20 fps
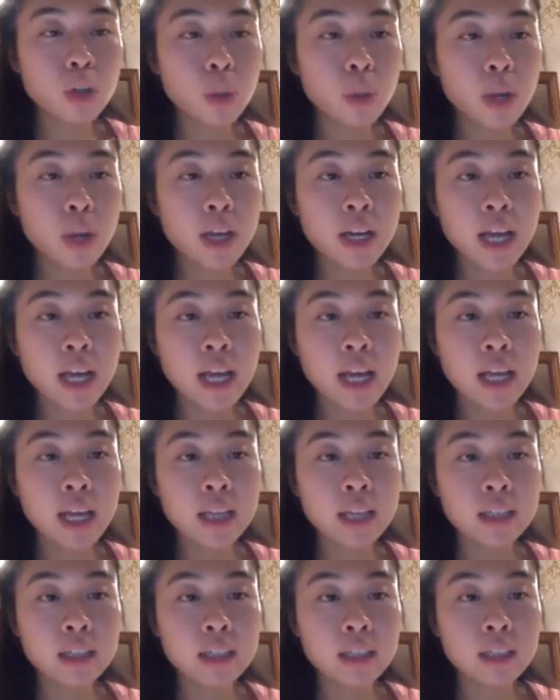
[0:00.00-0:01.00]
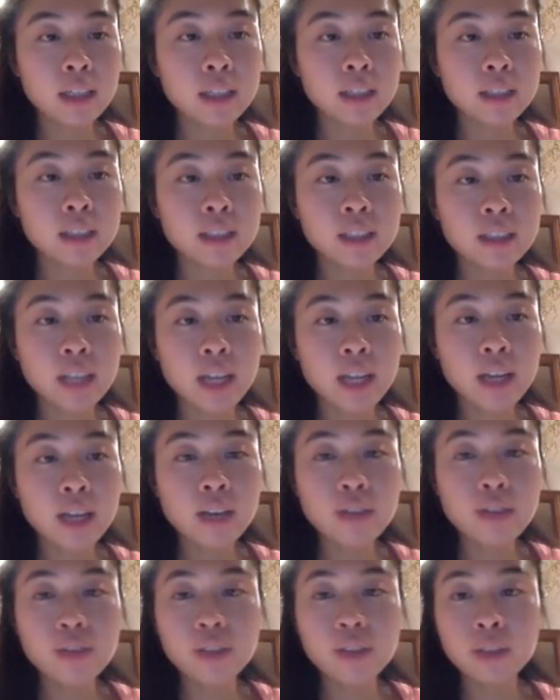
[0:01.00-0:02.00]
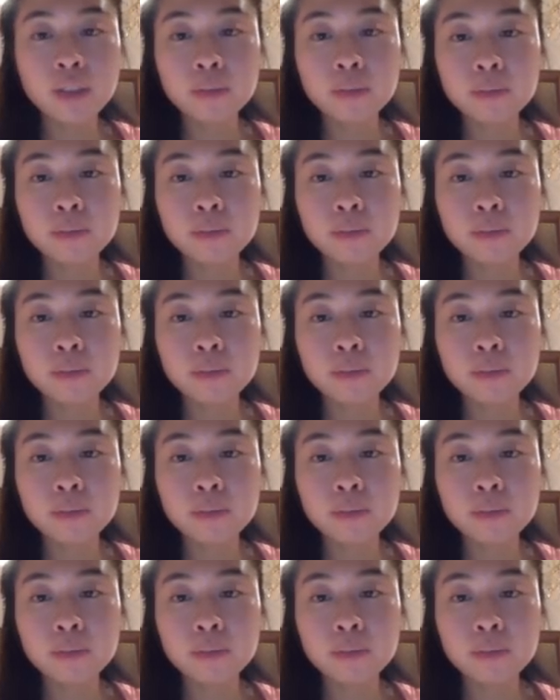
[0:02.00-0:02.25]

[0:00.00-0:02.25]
going to go ahead and click save.